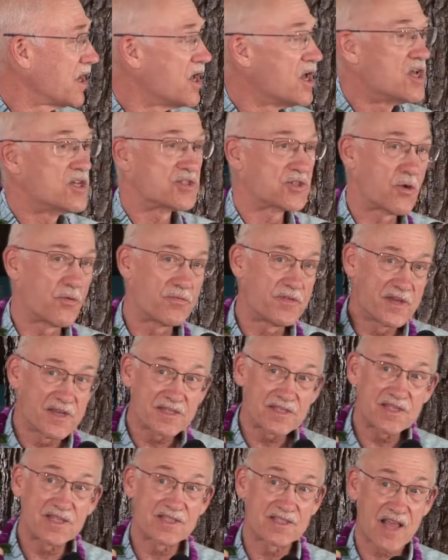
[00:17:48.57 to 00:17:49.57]
So this
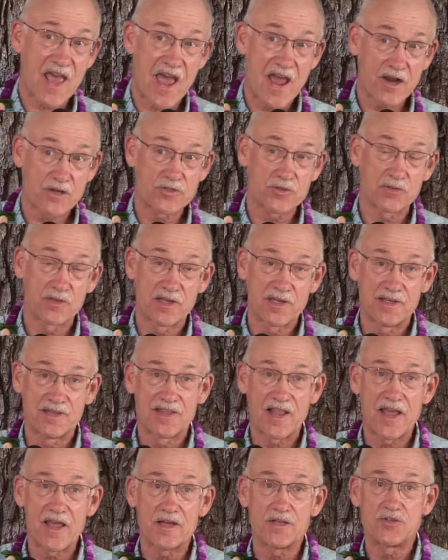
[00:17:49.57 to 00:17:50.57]
has actually
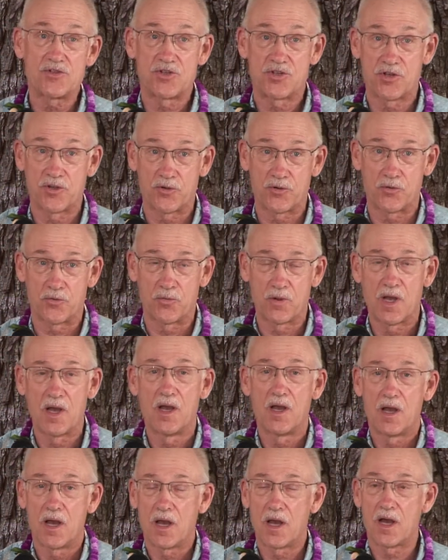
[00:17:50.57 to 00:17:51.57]
led to
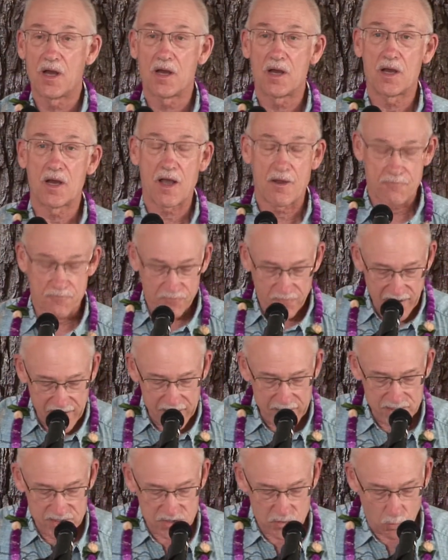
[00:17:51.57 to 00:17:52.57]
a
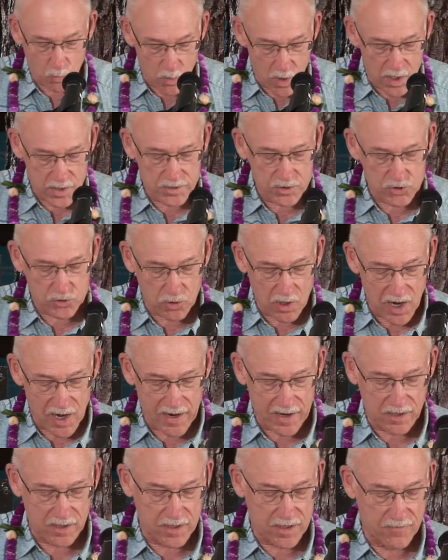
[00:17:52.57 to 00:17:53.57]
phase 1
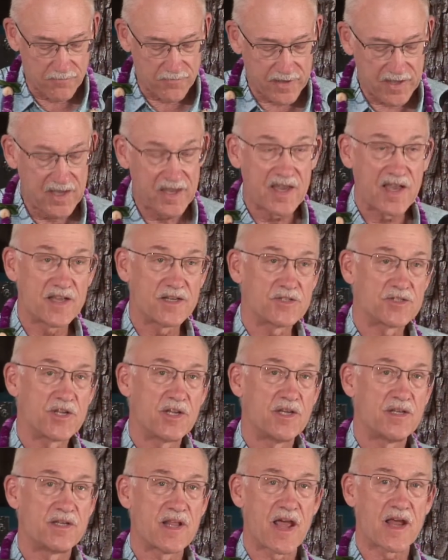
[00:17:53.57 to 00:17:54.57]
trial of
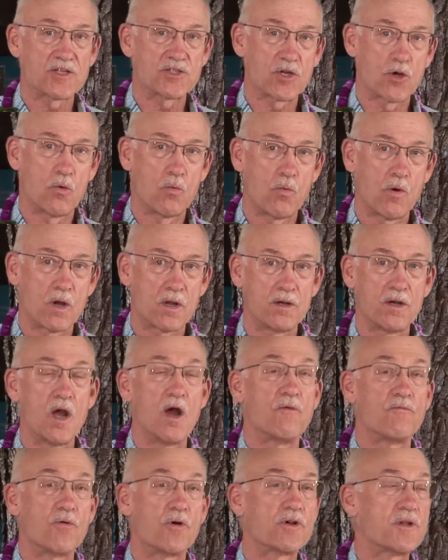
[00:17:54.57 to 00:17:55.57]
ENT-01
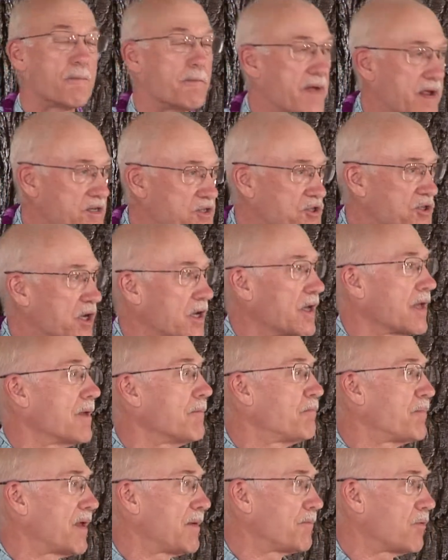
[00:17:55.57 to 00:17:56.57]
for dementia in
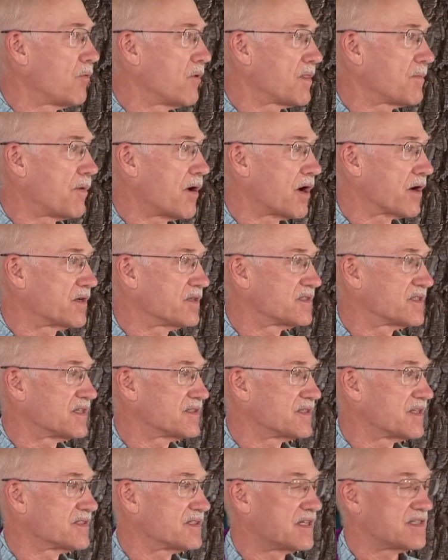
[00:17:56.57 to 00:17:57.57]
people with Parkinson's
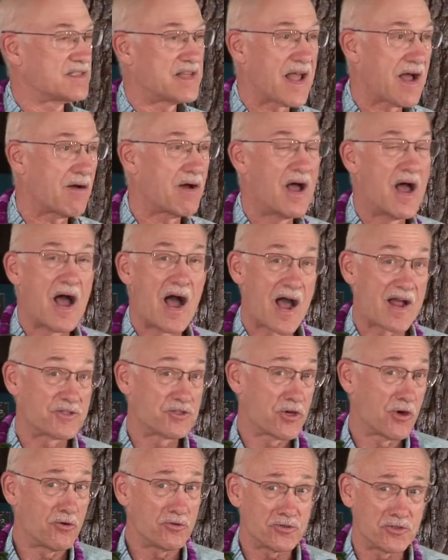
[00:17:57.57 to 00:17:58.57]
disease. Now, I
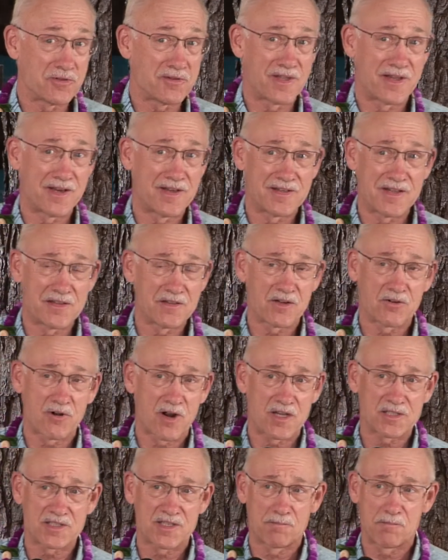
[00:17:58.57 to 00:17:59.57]
told you that it didn't
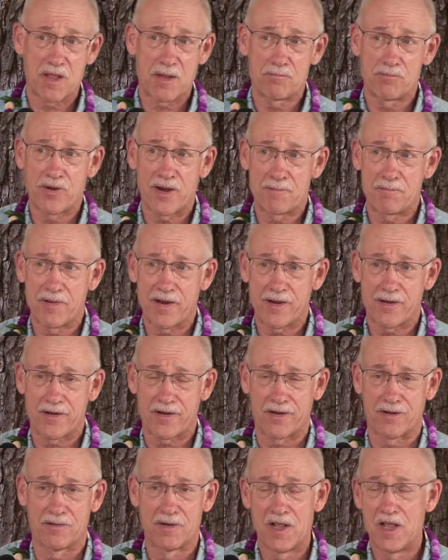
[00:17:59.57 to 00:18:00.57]
cross the blood-brain
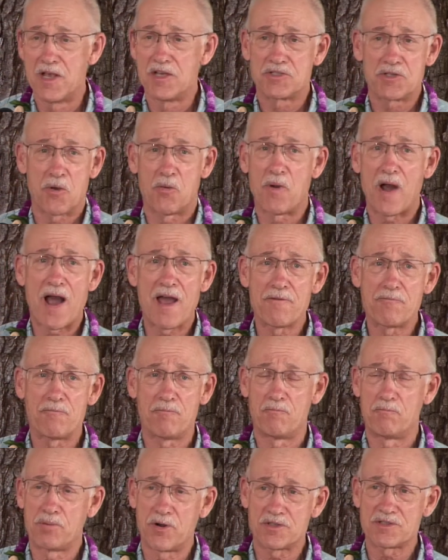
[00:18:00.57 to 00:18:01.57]
barrier, so I
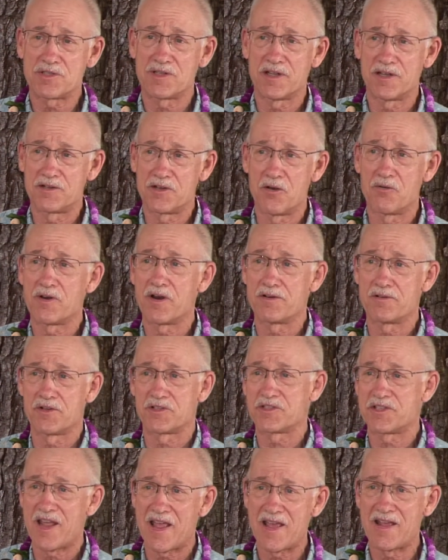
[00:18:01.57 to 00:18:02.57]
personally don't
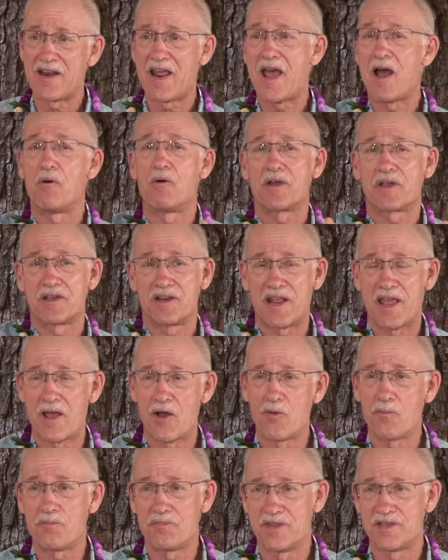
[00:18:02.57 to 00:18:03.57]
understand how it could
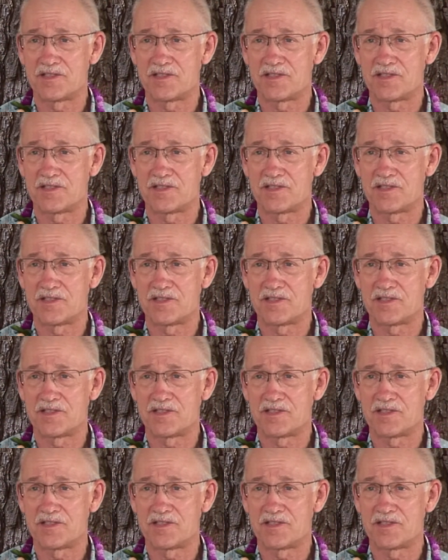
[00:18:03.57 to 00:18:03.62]
help these